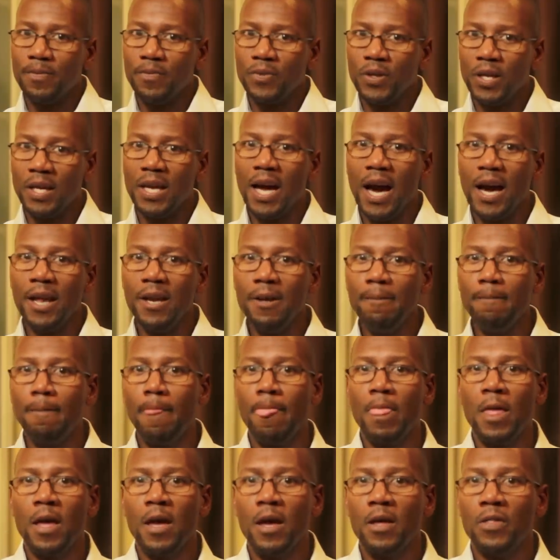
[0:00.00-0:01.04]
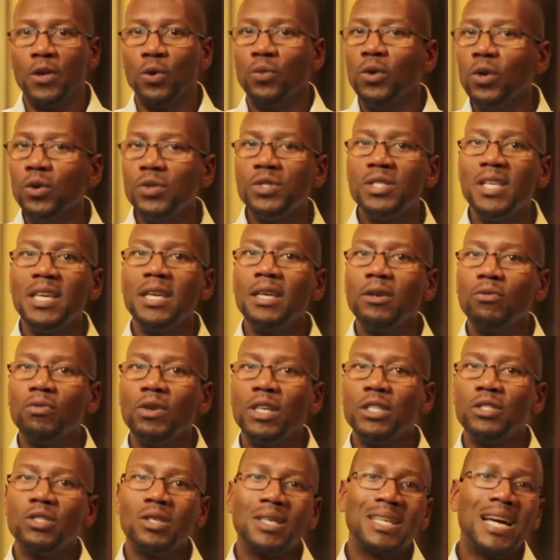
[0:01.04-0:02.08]
You got it? The real
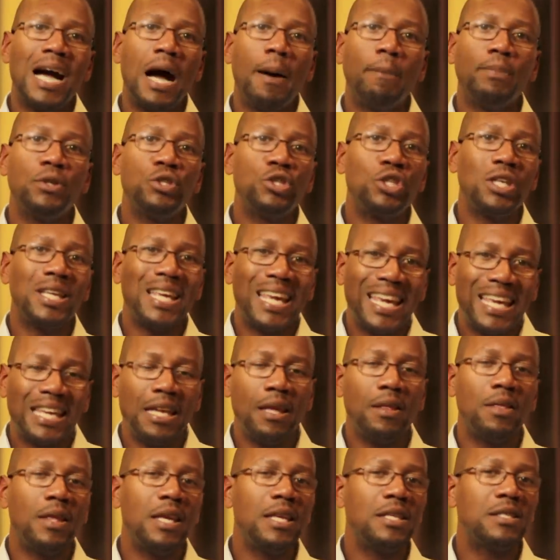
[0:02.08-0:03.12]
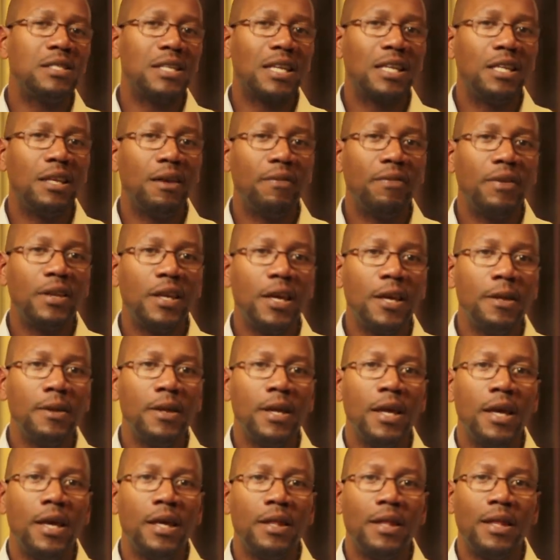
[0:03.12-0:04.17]
secret to accomplishing anything significant,
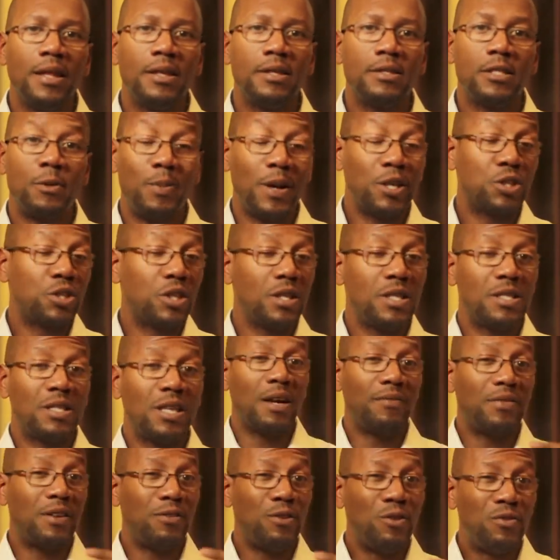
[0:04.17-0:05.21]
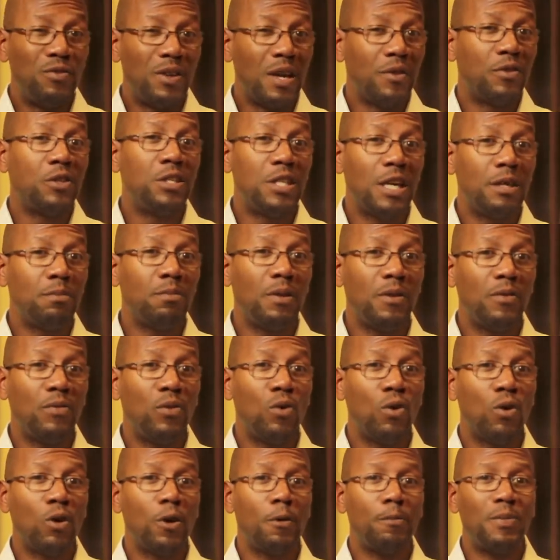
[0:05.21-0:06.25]
especially stuff that you've never done
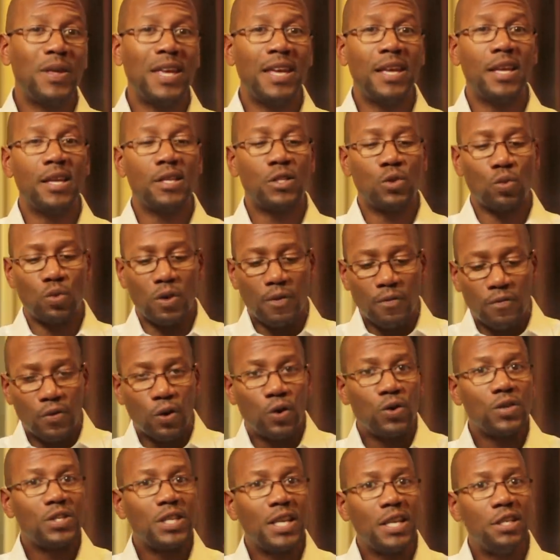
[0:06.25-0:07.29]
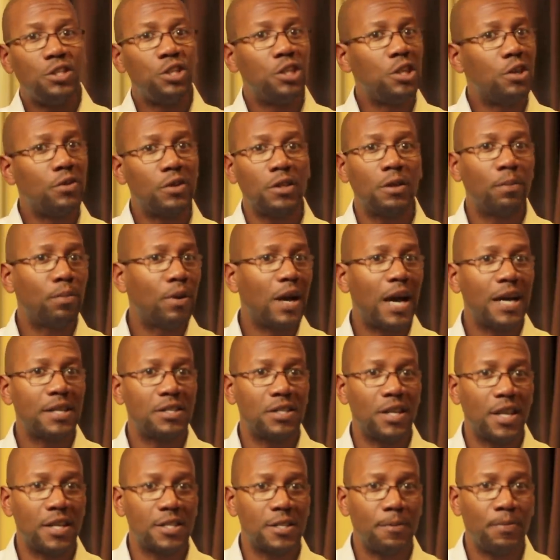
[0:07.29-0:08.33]
before, is reverse engineering the
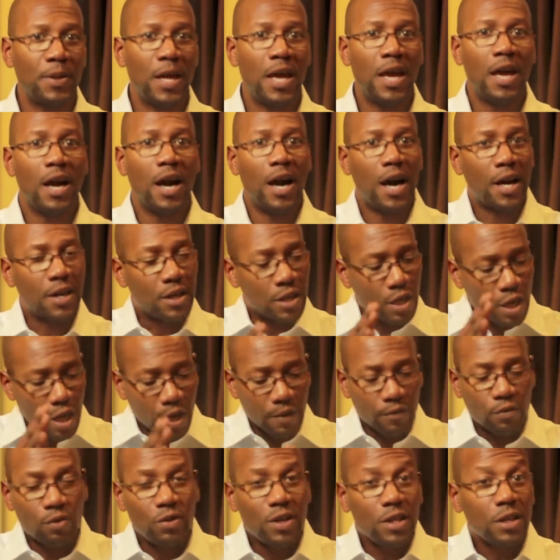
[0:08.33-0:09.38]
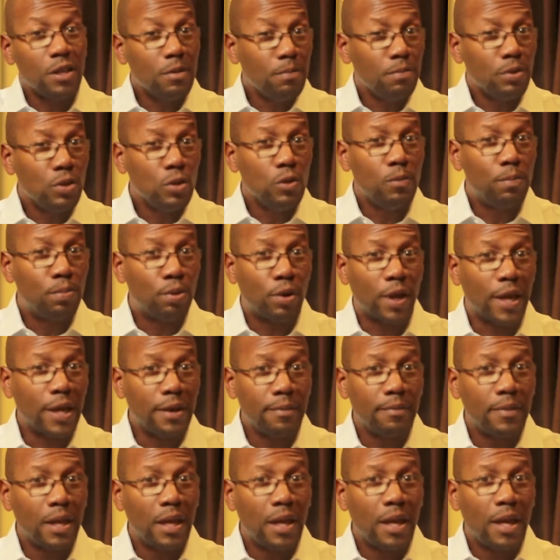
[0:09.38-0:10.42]
process uncovering the
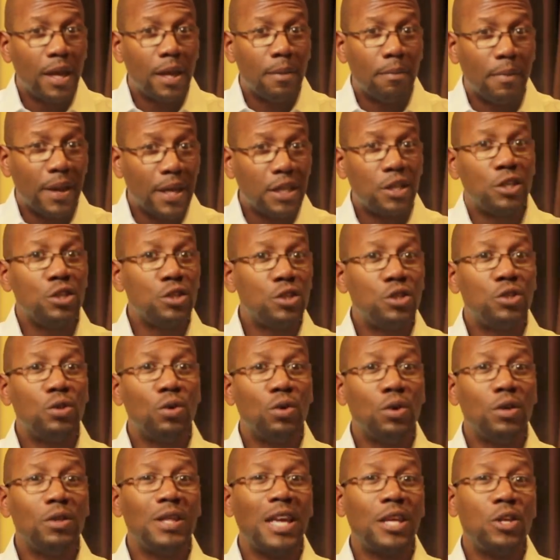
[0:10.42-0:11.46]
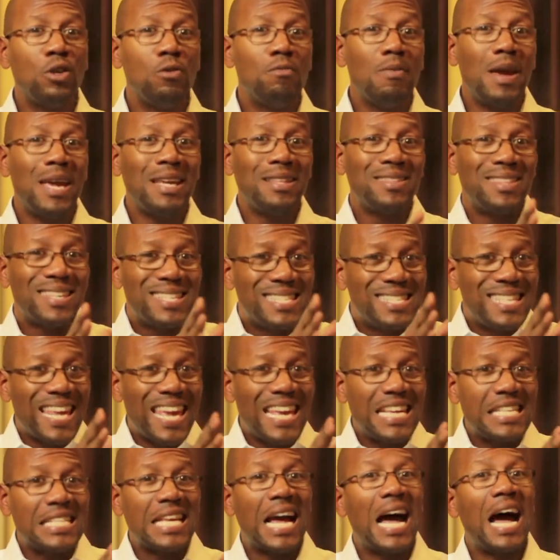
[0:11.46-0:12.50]
blueprint, making sure that you make the
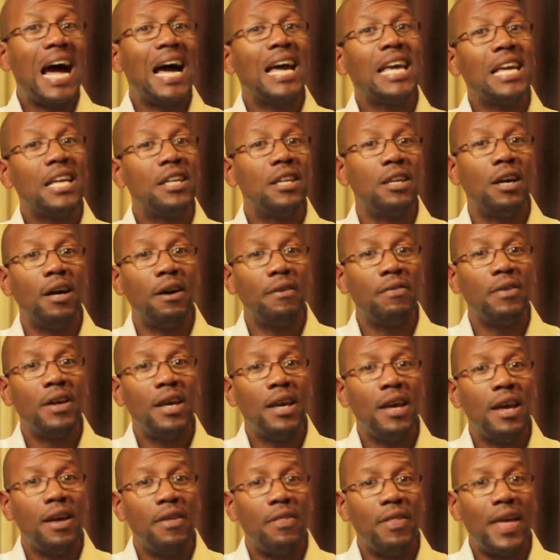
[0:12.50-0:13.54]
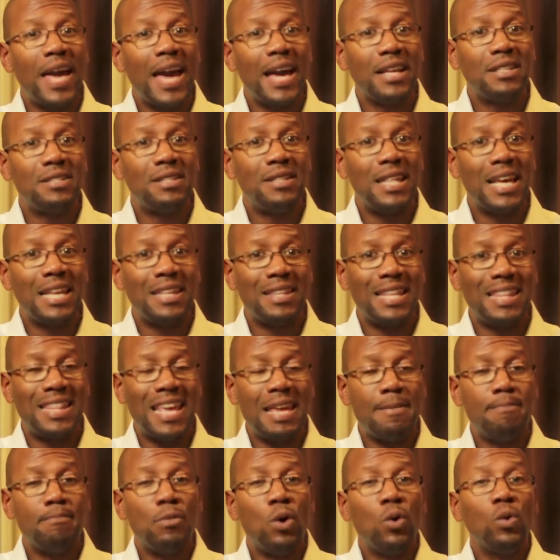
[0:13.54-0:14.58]
stakes high enough that, that
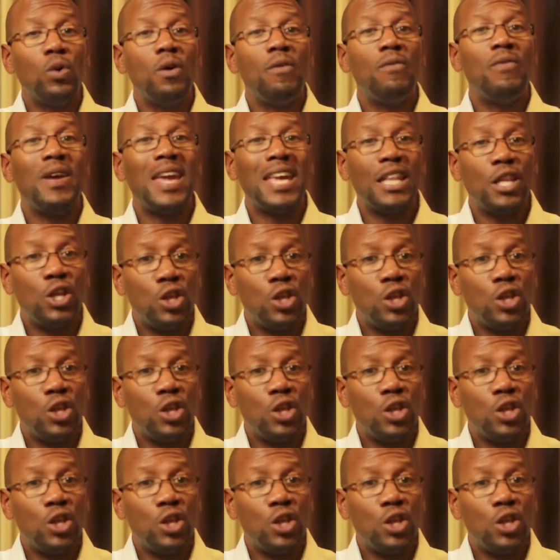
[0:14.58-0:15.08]
they motivate